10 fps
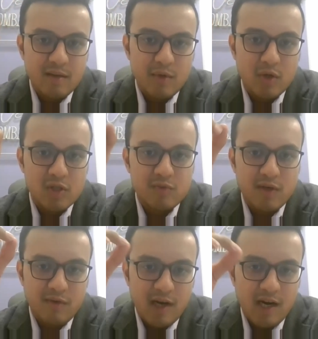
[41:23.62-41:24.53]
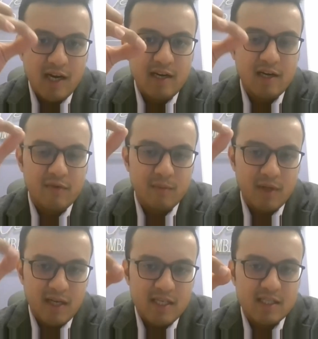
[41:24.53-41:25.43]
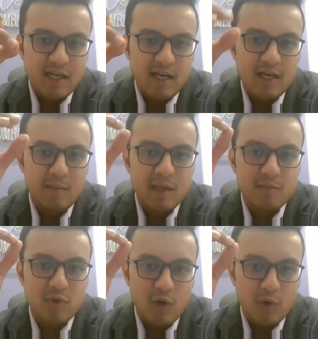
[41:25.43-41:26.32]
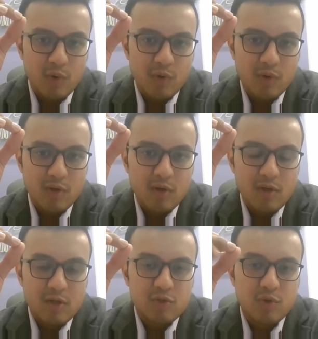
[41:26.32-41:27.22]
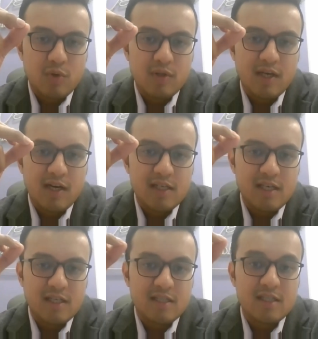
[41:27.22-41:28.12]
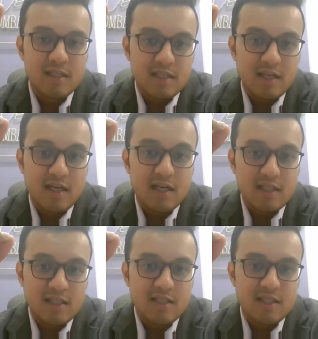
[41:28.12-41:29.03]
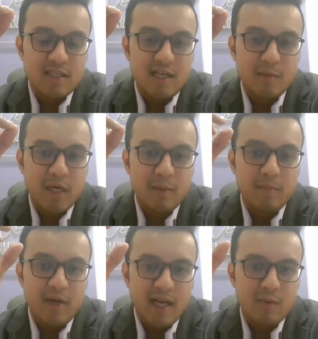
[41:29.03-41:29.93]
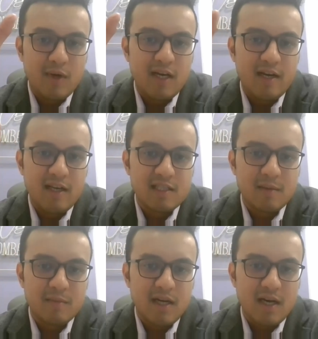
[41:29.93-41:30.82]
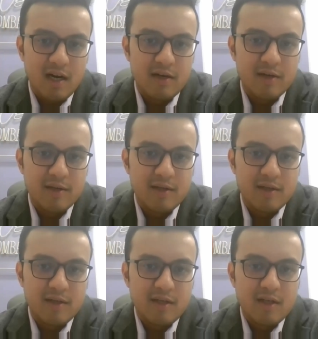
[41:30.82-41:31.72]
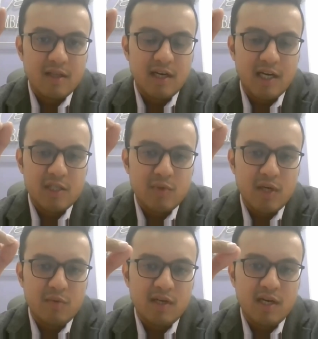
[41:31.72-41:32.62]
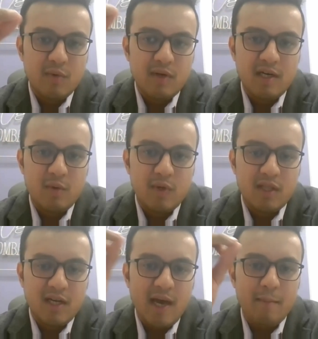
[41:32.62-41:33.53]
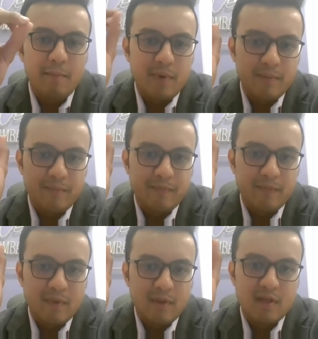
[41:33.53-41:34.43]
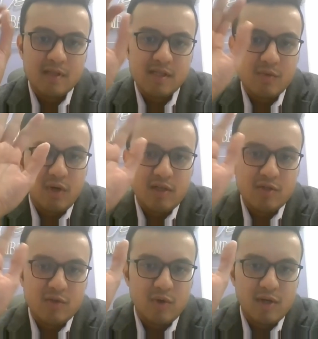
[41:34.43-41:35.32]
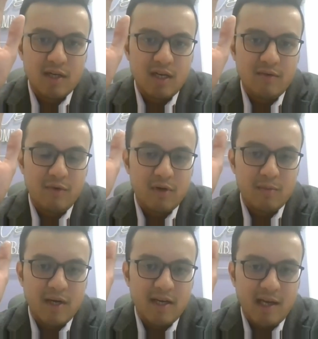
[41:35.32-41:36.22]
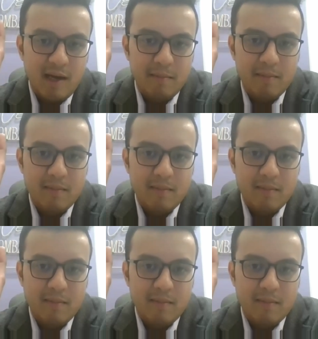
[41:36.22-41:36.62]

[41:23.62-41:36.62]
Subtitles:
Because we have cleaned it from the inside, it becomes hollow. So there are chances that it might break while eating something hard. That is why we cover it with a cap. This is what is root canal followed by a cap.